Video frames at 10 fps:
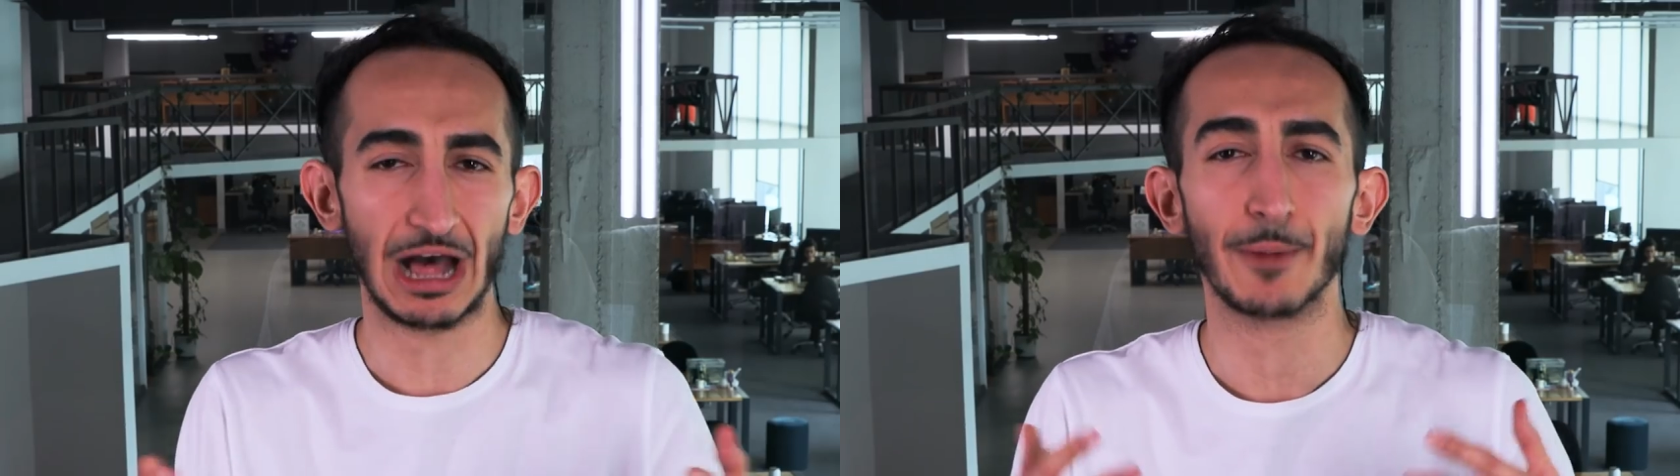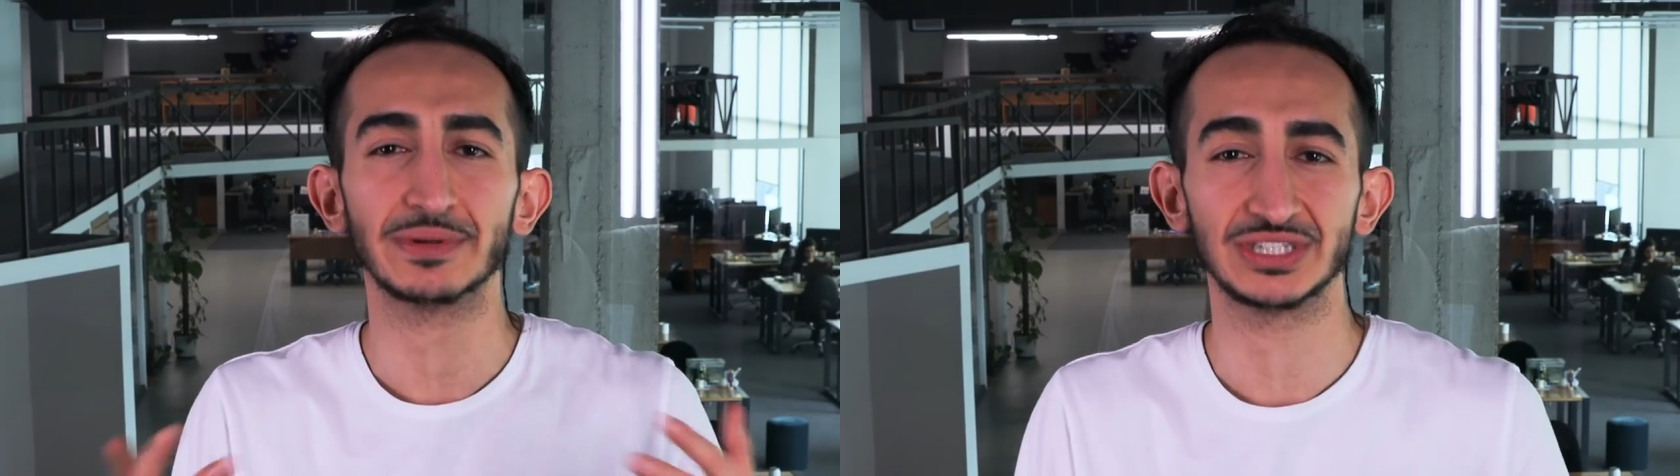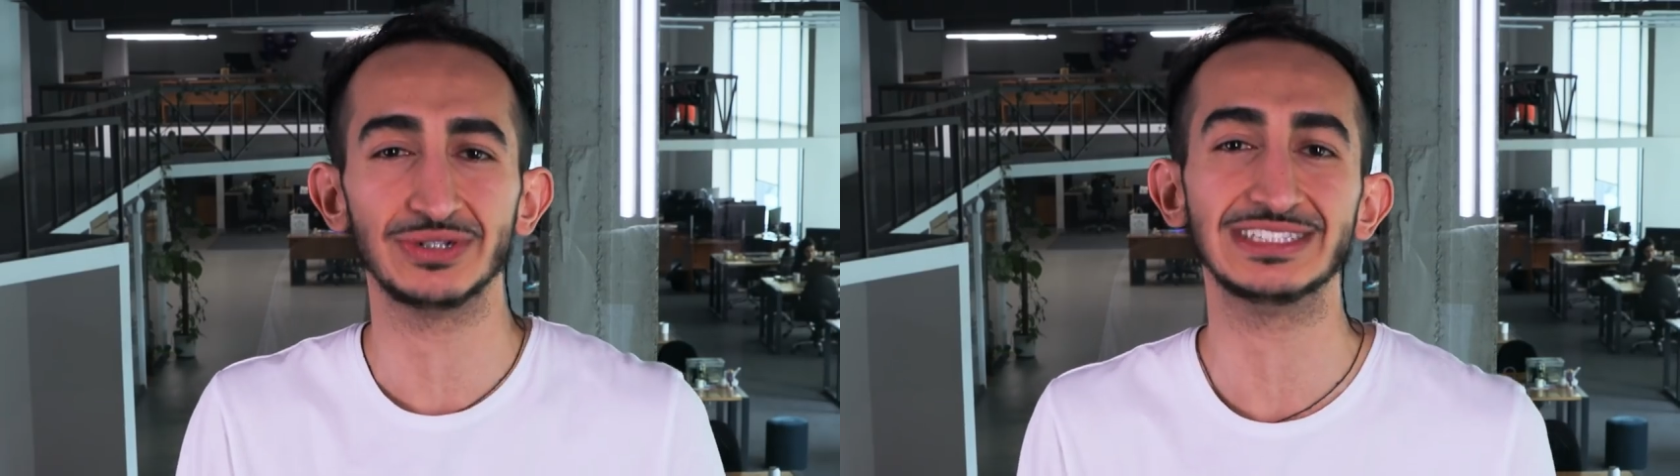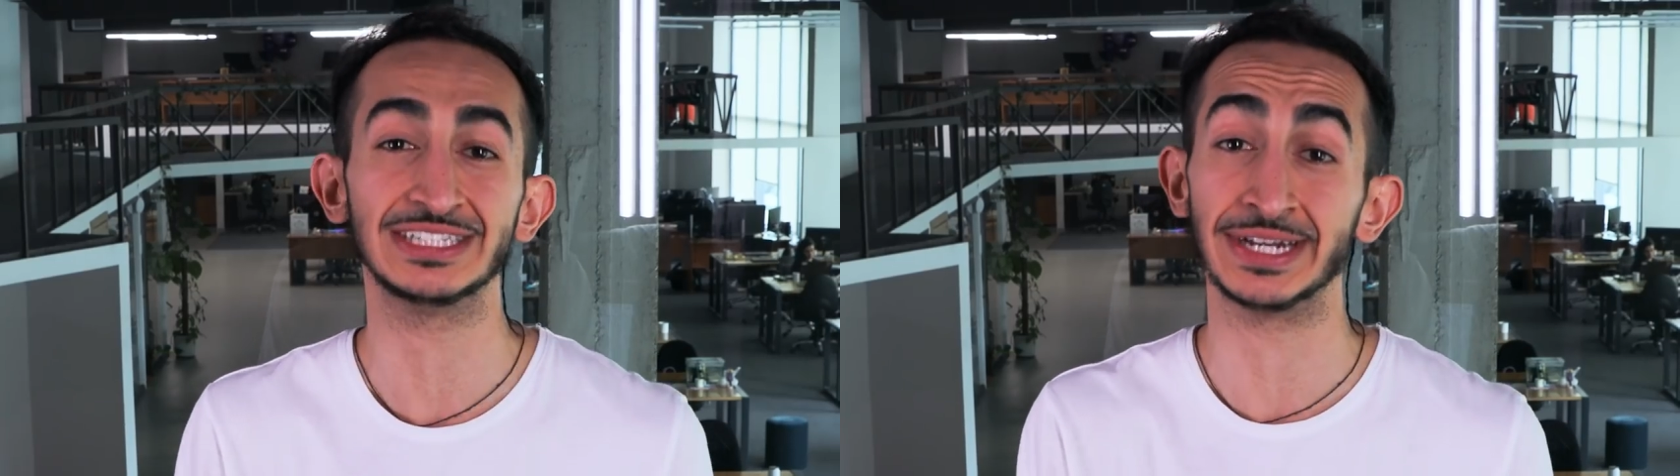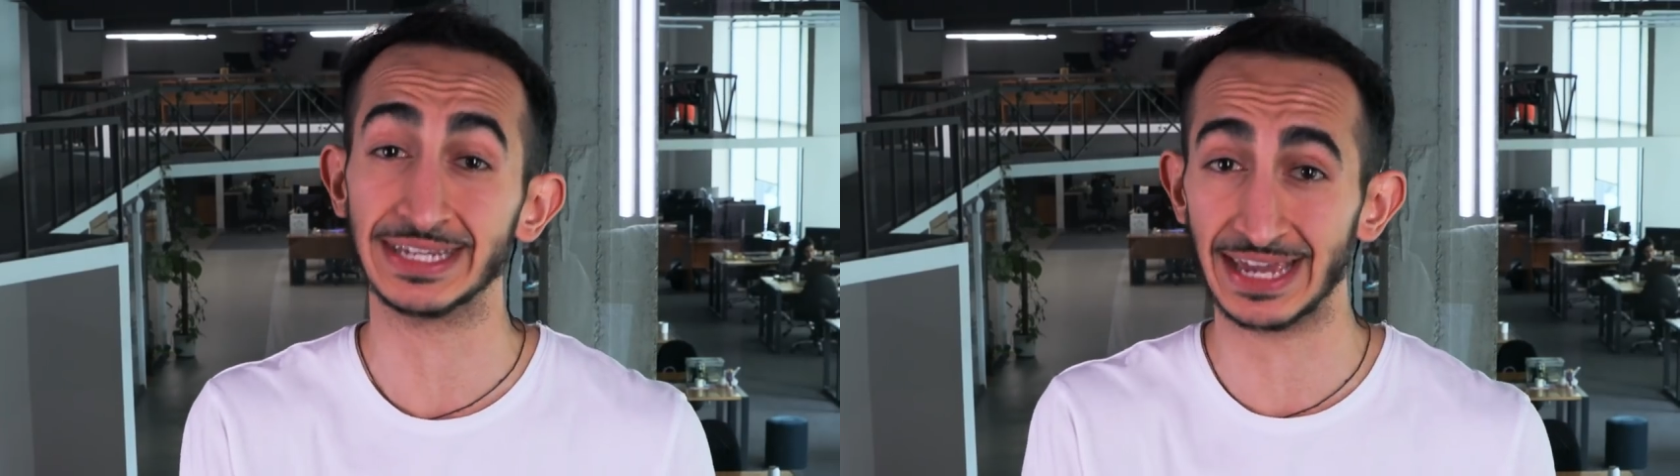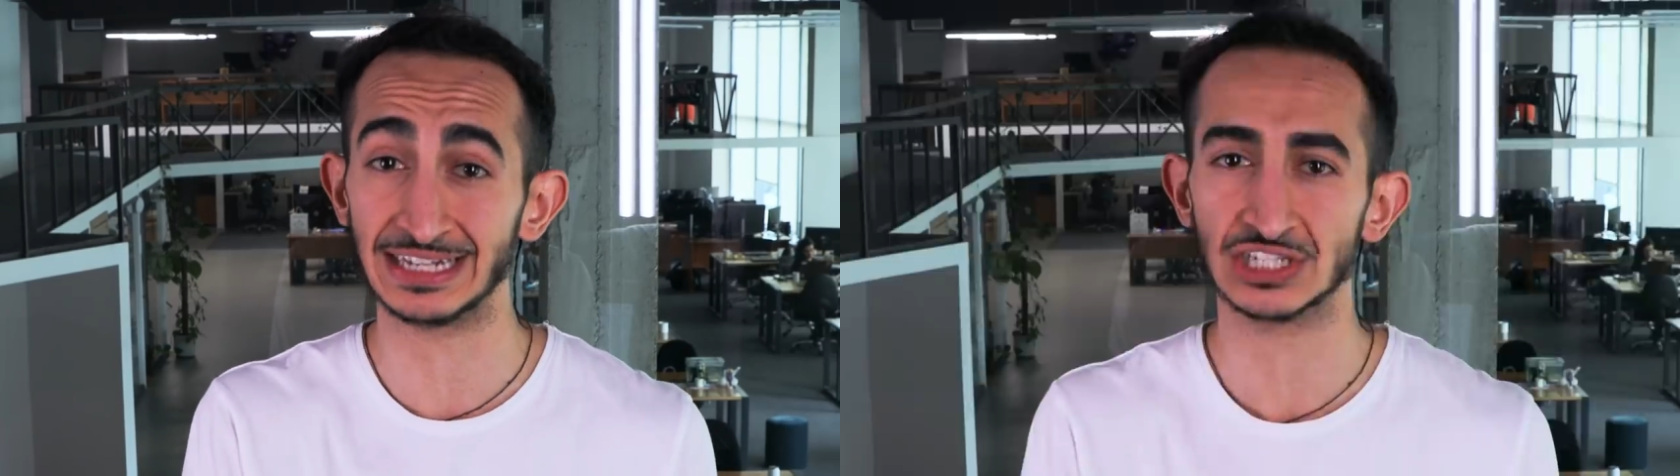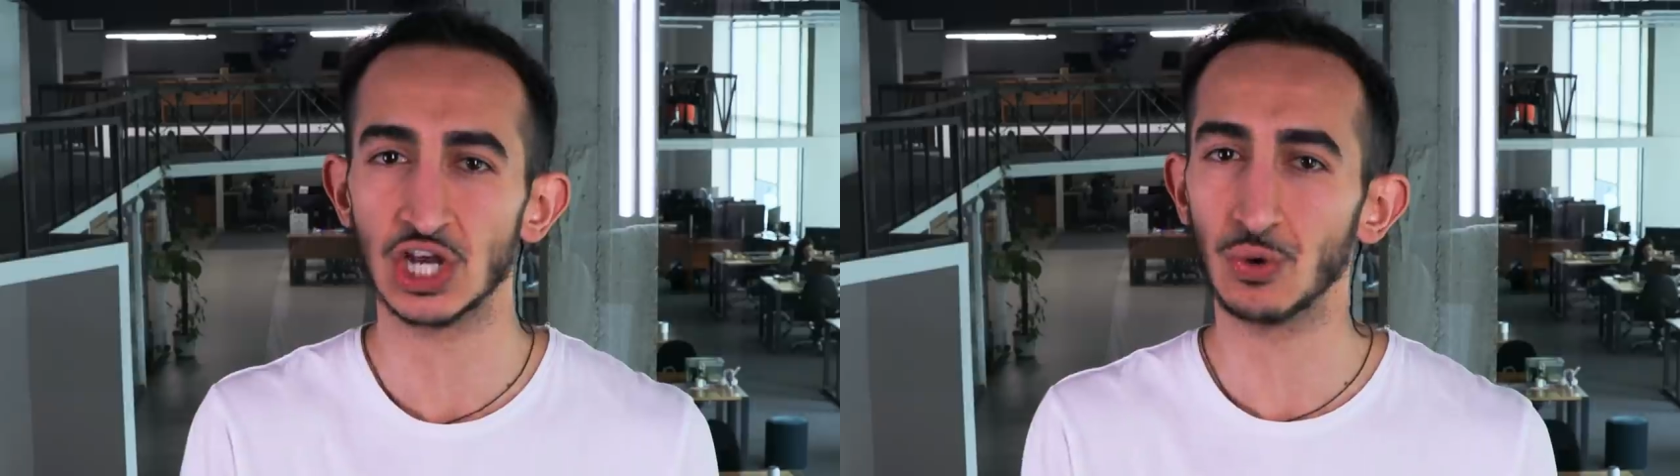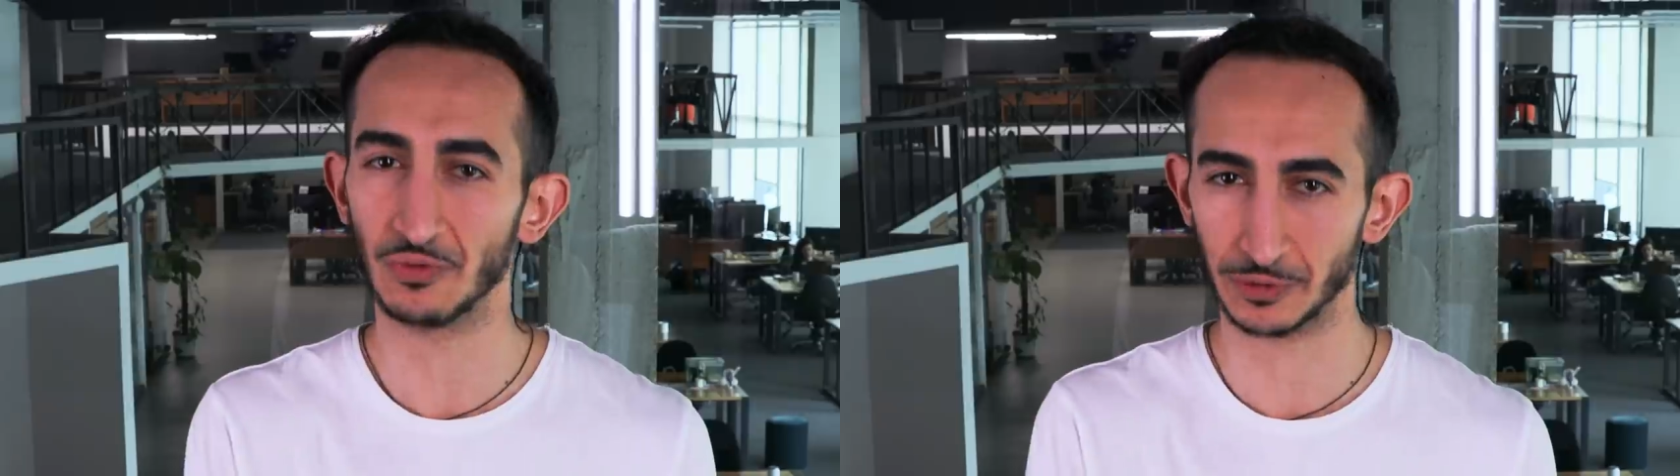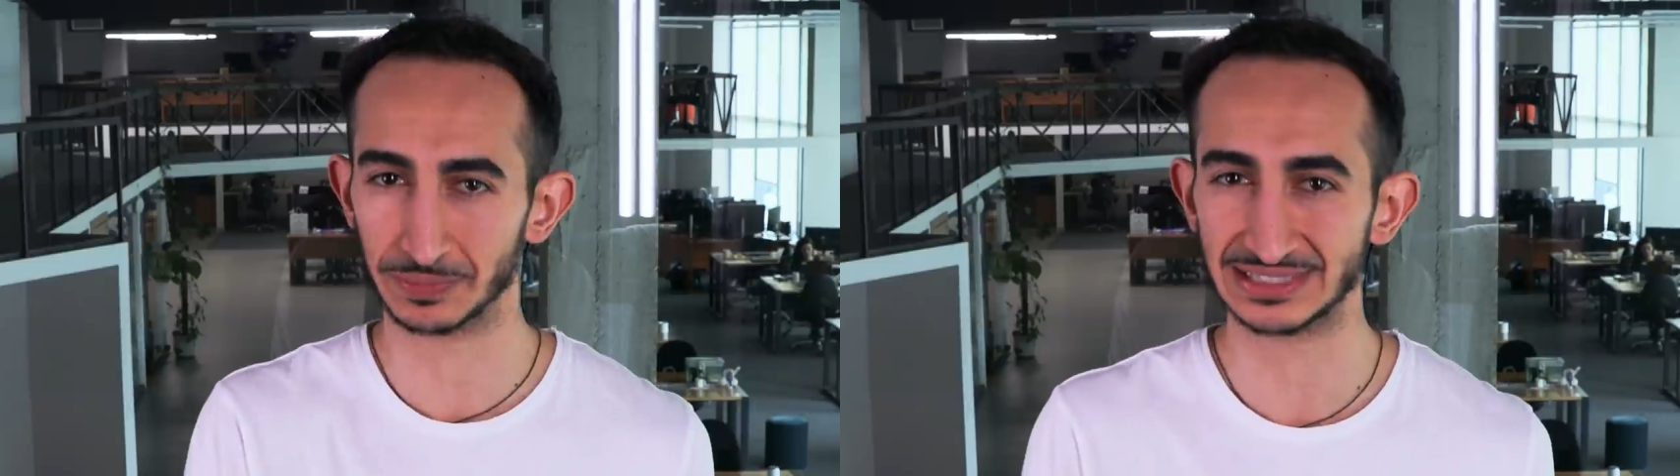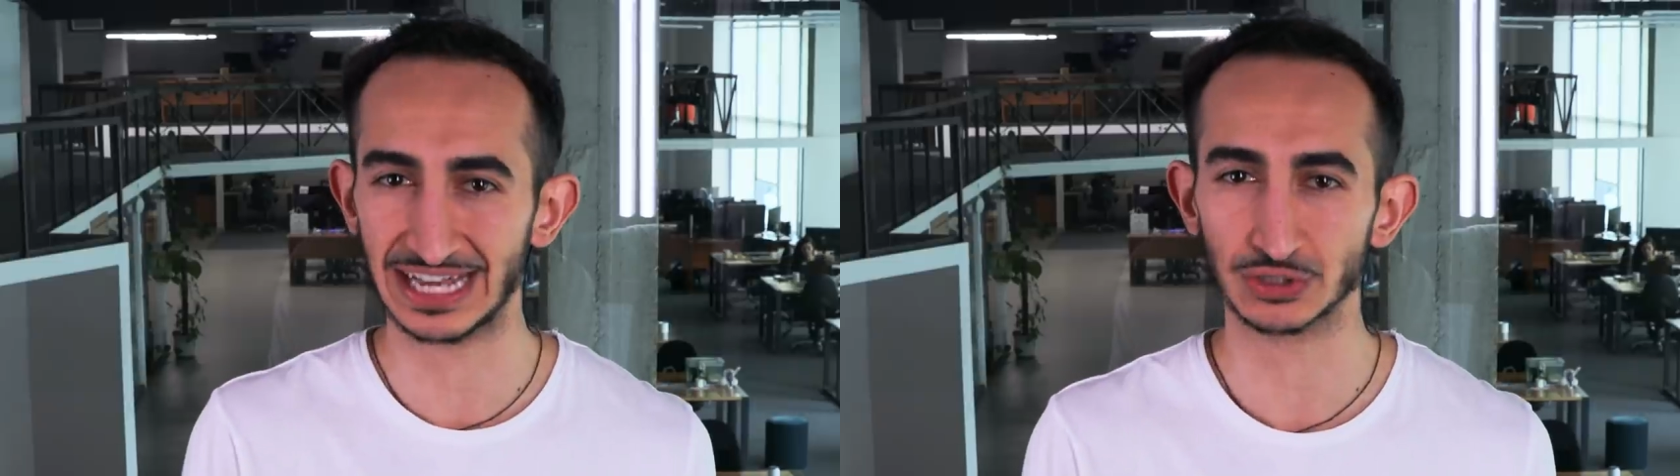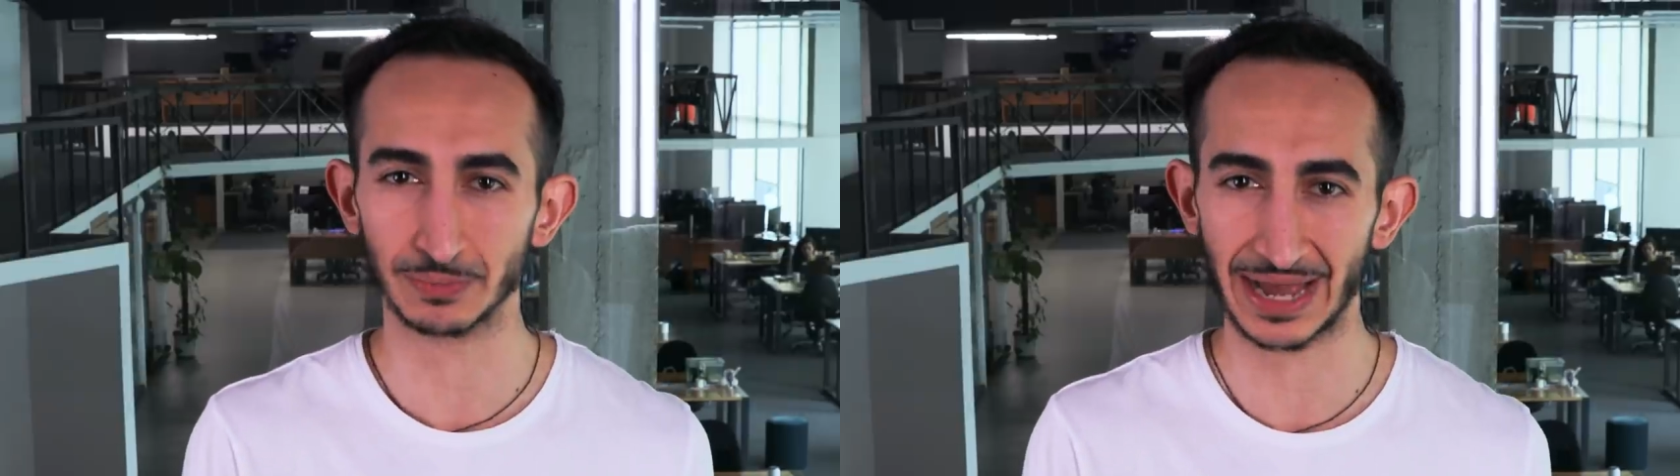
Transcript: the opportunity to engage with your potential